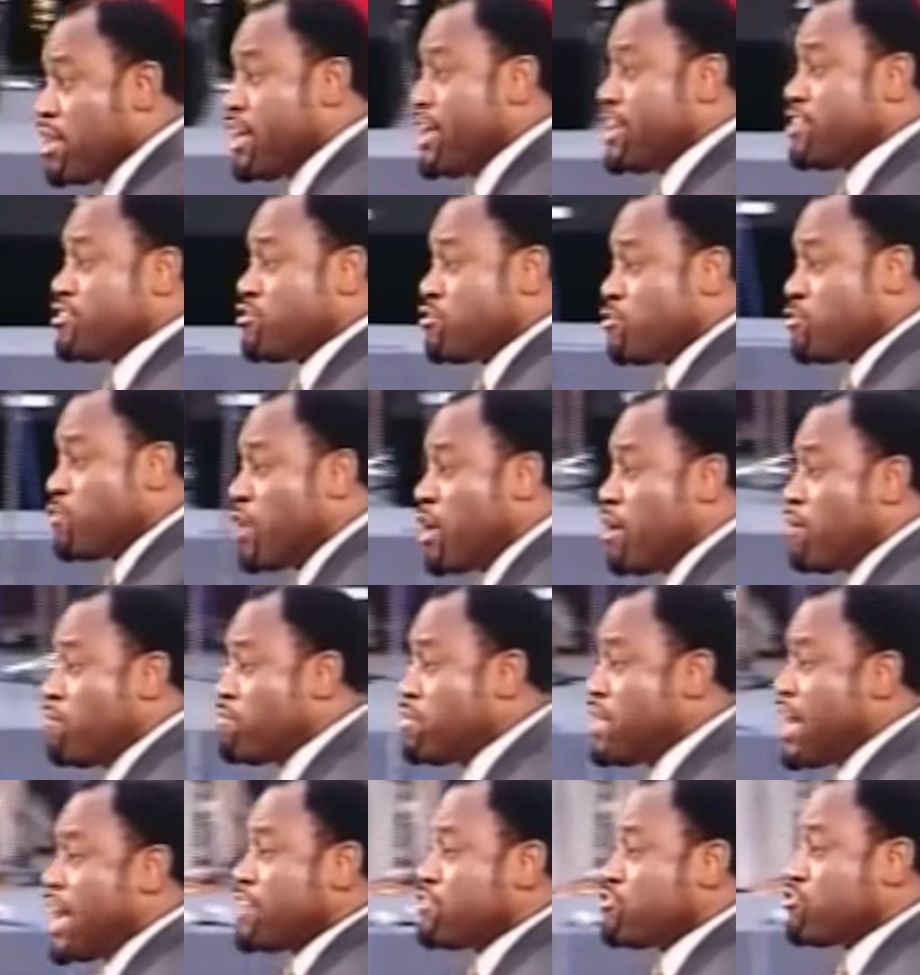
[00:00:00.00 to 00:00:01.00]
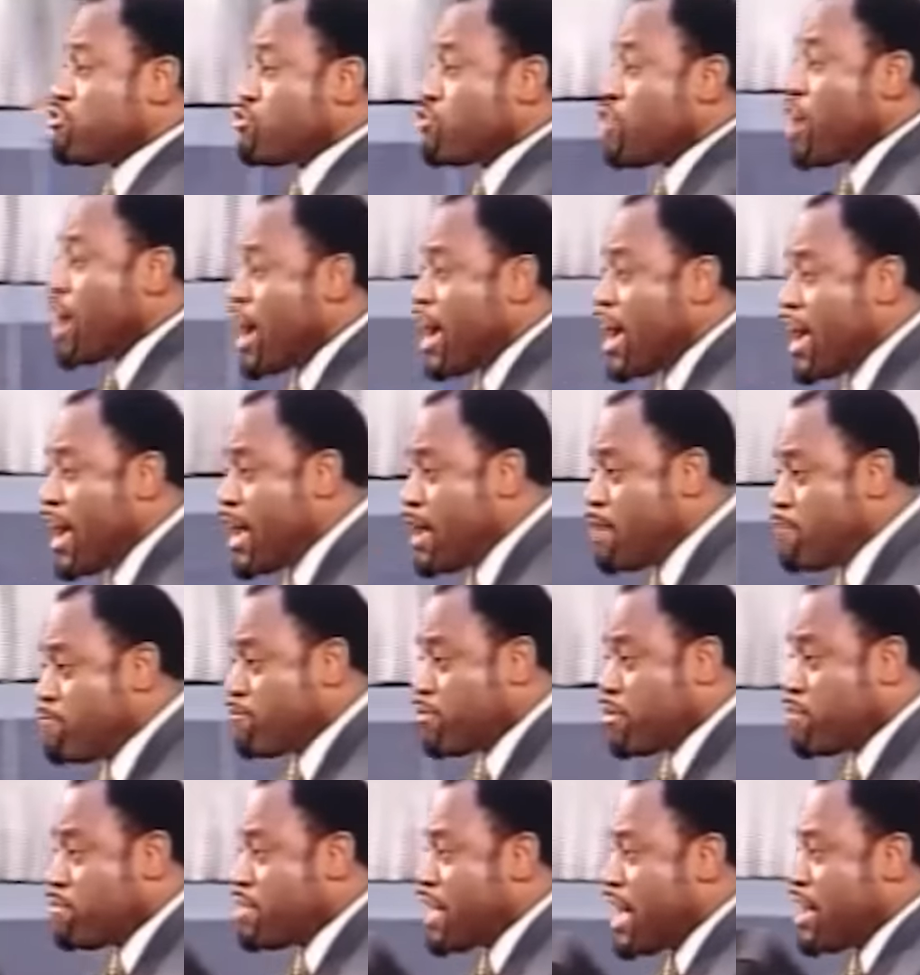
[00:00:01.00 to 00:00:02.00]
is from that
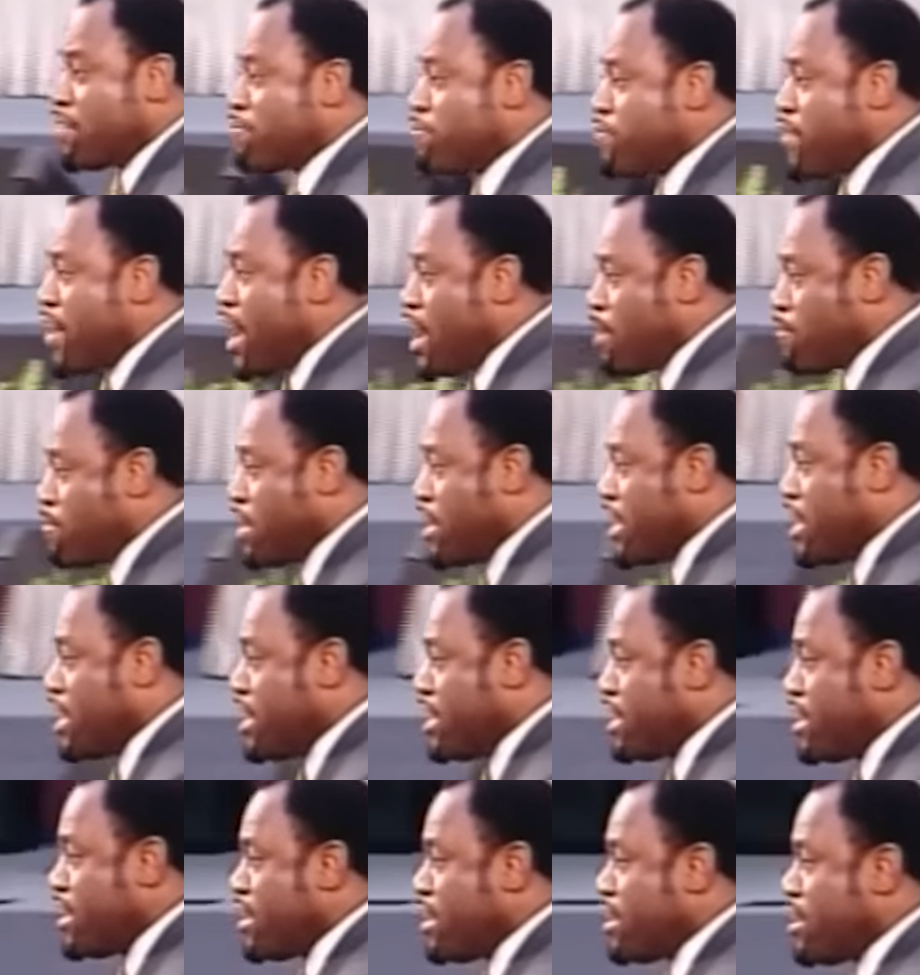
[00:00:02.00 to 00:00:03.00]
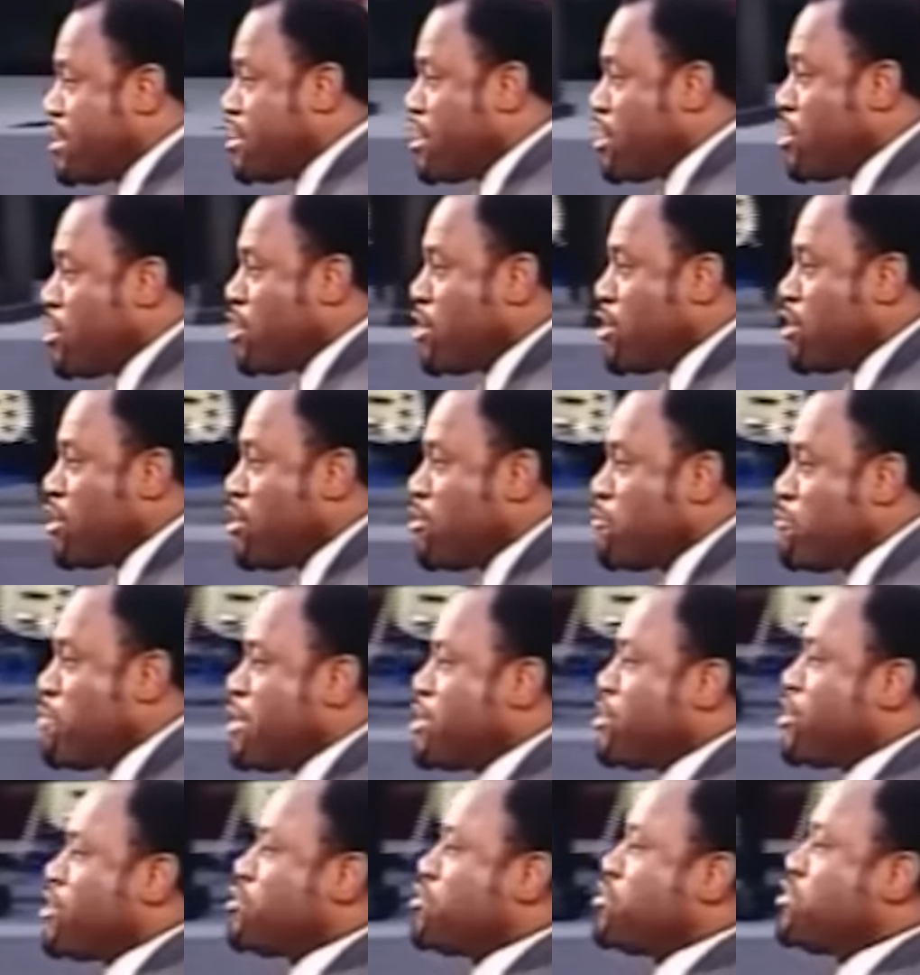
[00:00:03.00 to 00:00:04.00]
tribe, from that family,
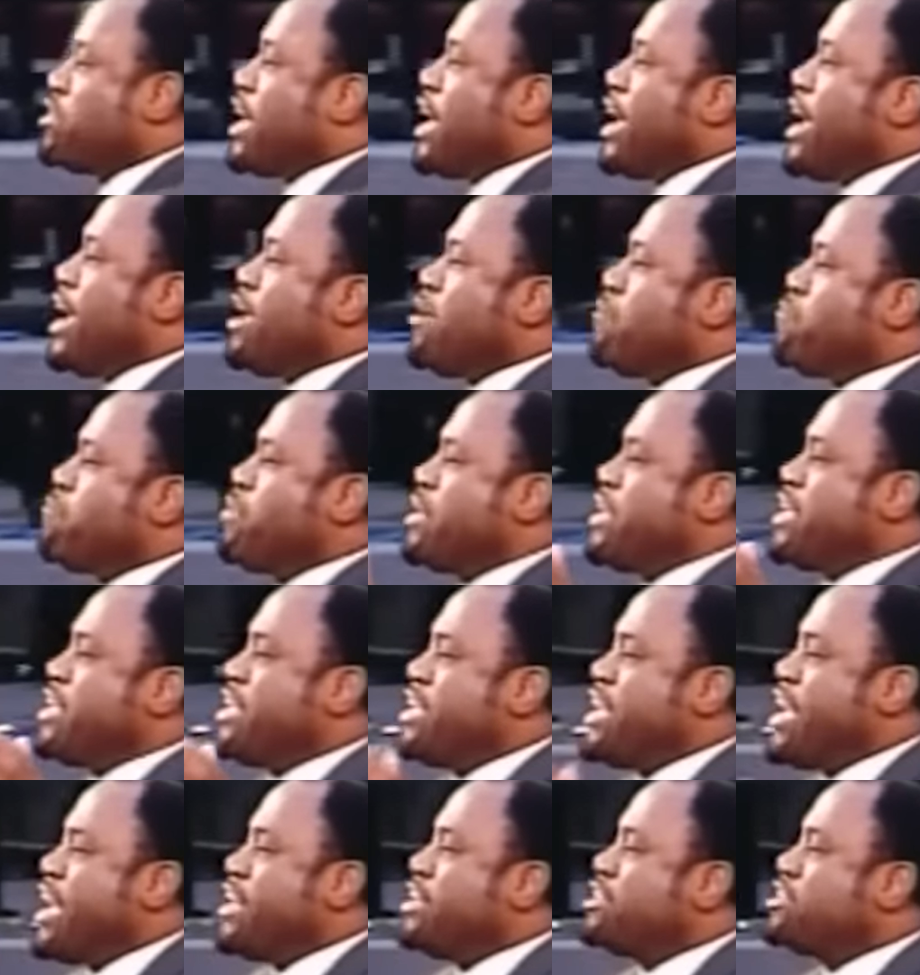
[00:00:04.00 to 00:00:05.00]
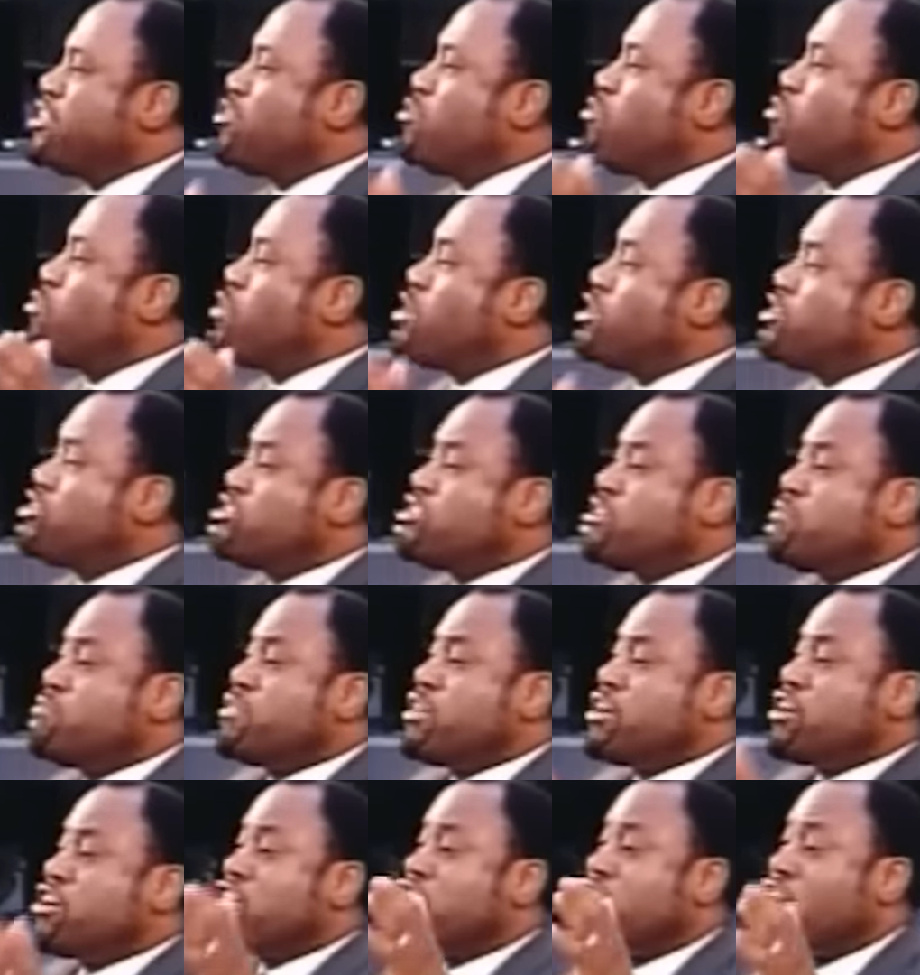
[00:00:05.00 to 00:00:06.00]
because they began to
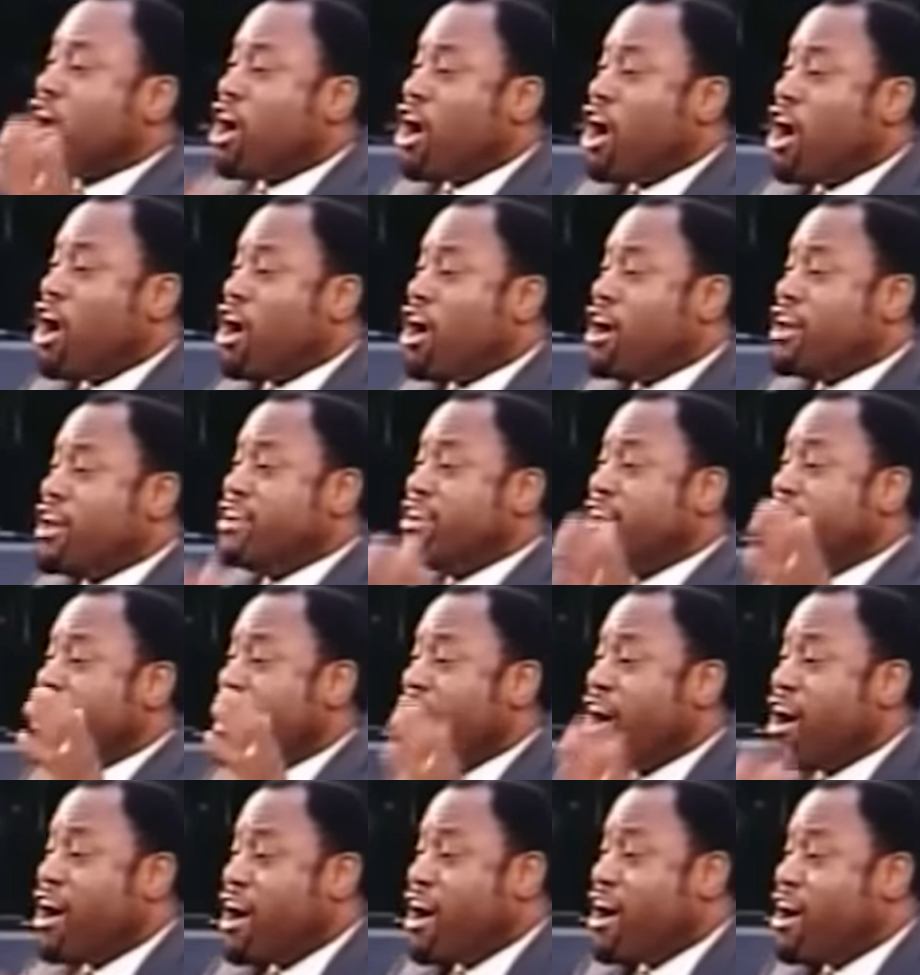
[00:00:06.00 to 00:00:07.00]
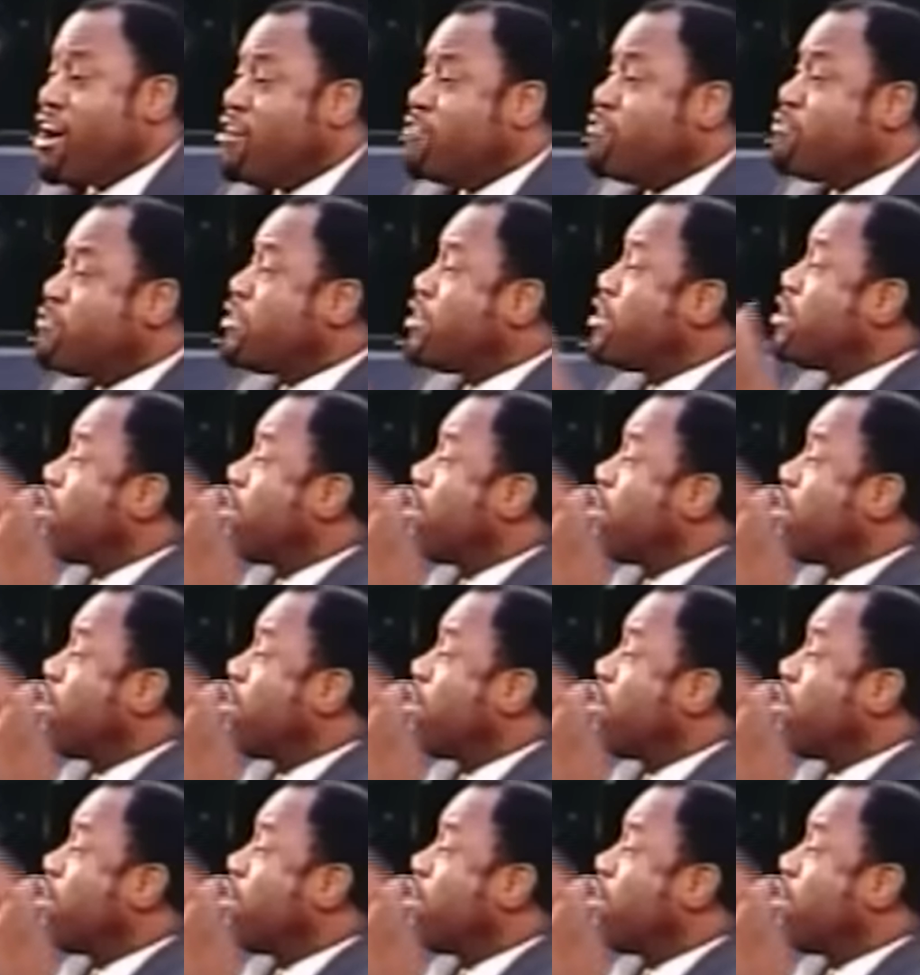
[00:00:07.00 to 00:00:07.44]
worship the God of